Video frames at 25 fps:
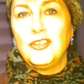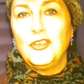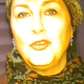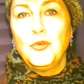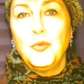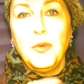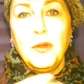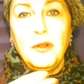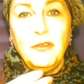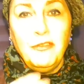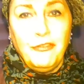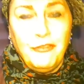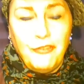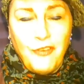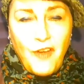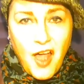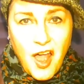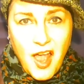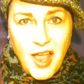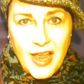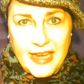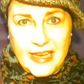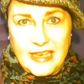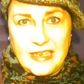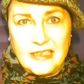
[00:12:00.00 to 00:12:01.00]
you will
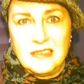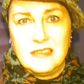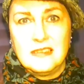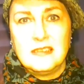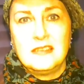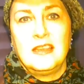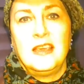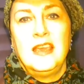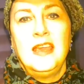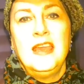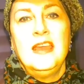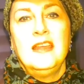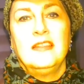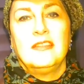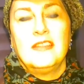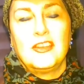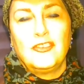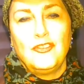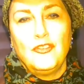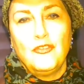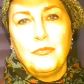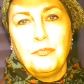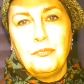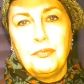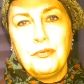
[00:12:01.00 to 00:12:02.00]
find that
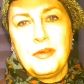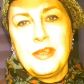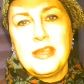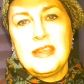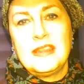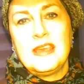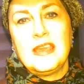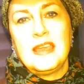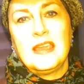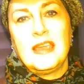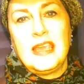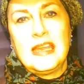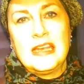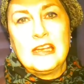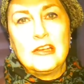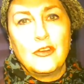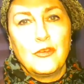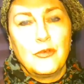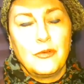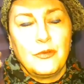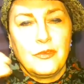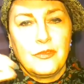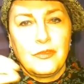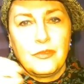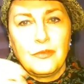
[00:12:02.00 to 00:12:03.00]
your breathing
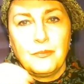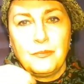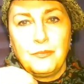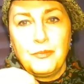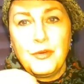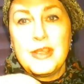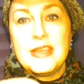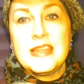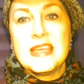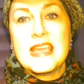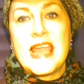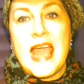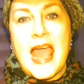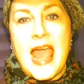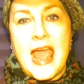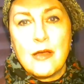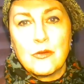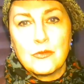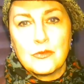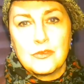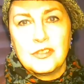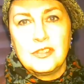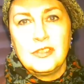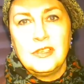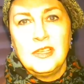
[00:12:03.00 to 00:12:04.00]

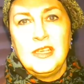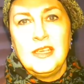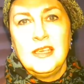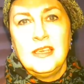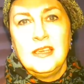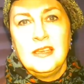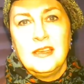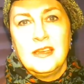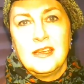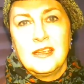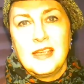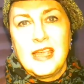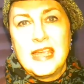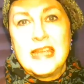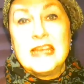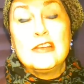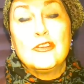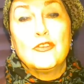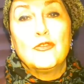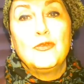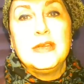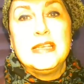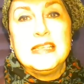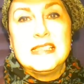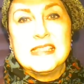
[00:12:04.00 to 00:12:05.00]
out
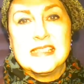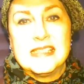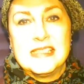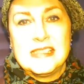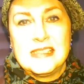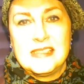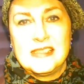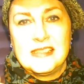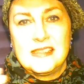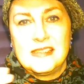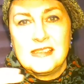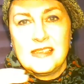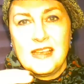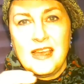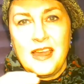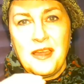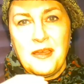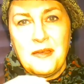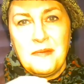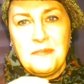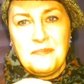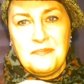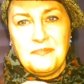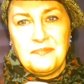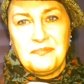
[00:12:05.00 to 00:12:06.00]
increases
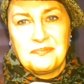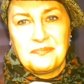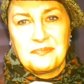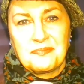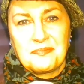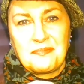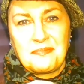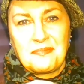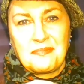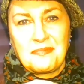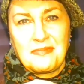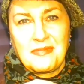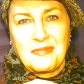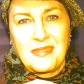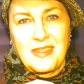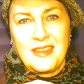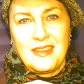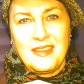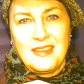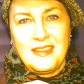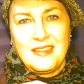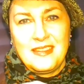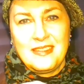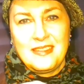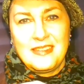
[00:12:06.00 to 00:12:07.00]

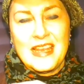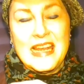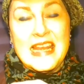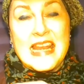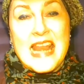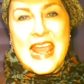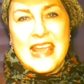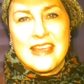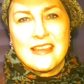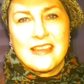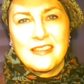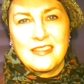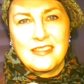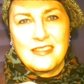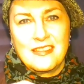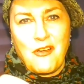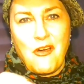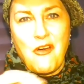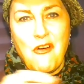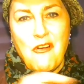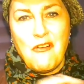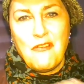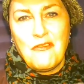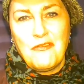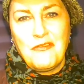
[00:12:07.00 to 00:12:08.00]
the length
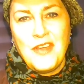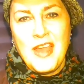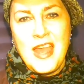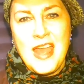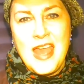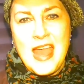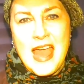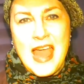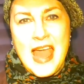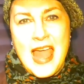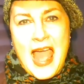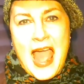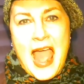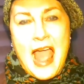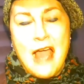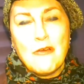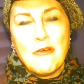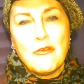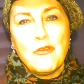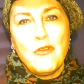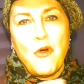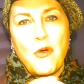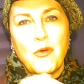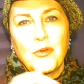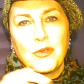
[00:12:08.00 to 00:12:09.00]
of how
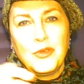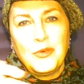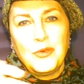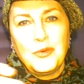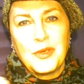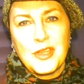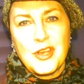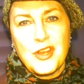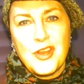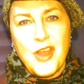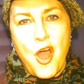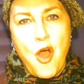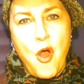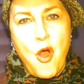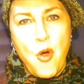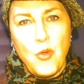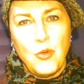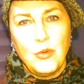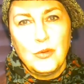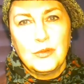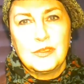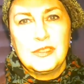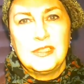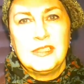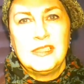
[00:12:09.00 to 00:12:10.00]
long you can
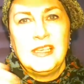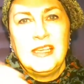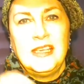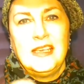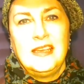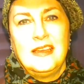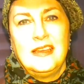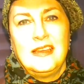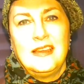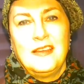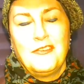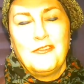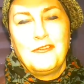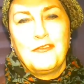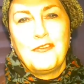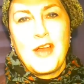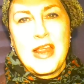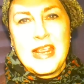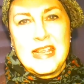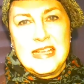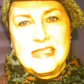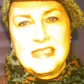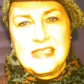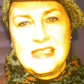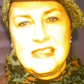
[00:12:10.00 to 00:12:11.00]
hold
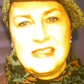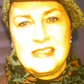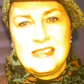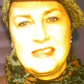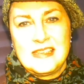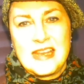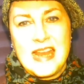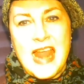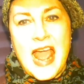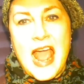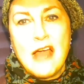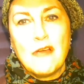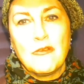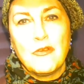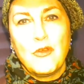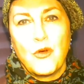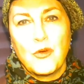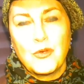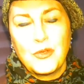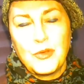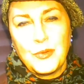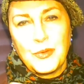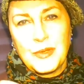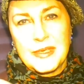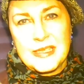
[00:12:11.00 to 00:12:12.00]
phrases and how
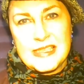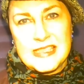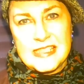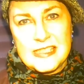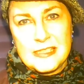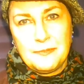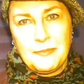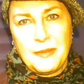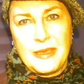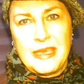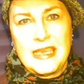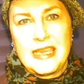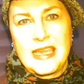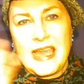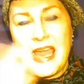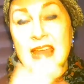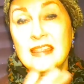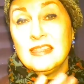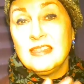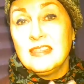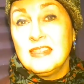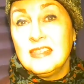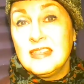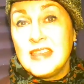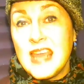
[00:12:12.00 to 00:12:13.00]
long you can speak.
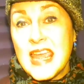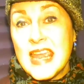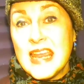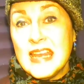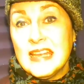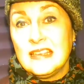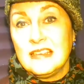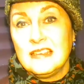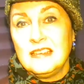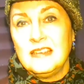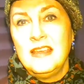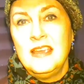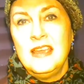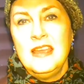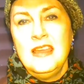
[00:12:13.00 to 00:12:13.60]
And then